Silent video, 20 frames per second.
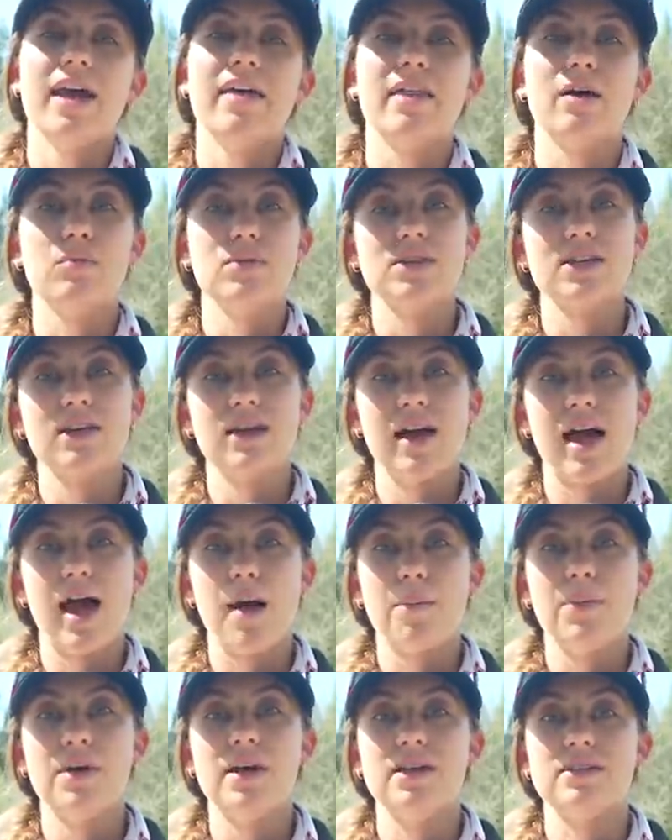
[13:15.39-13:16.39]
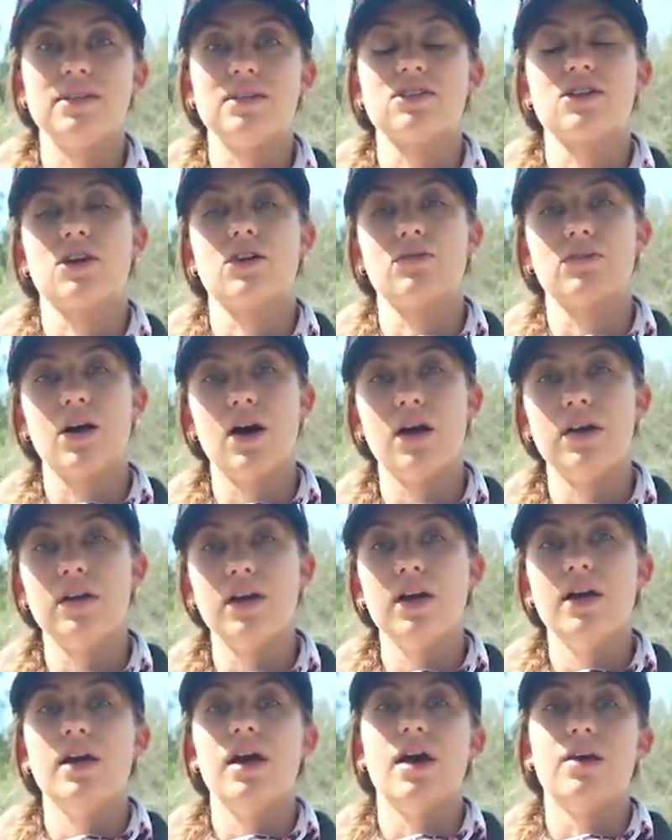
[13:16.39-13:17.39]
And then what's gonna happen is it's gonna run
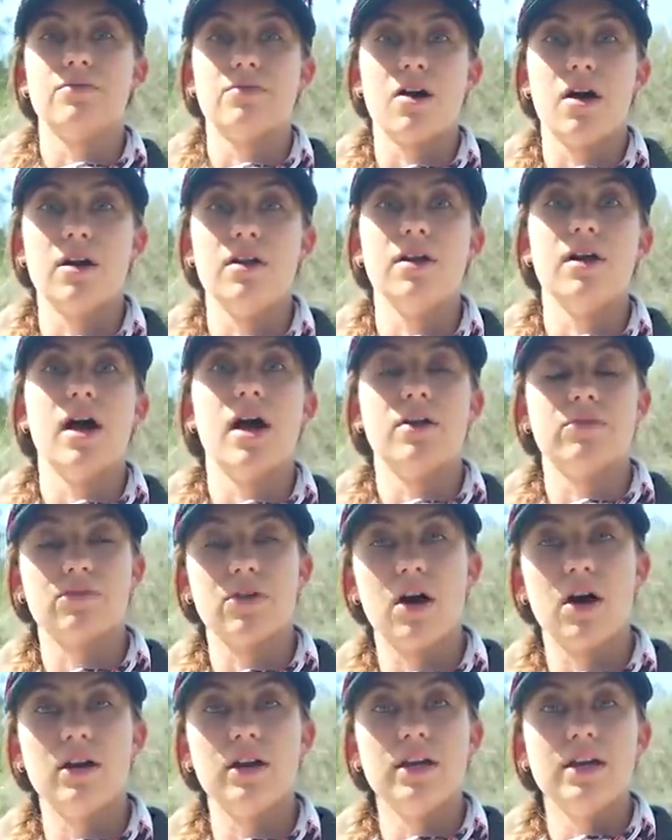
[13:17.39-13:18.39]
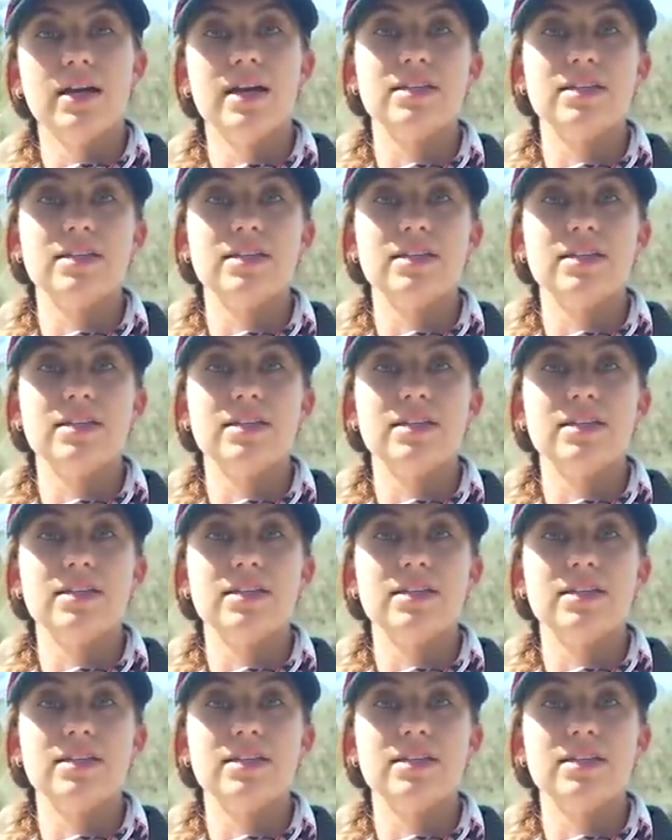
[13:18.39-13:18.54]
and run and run.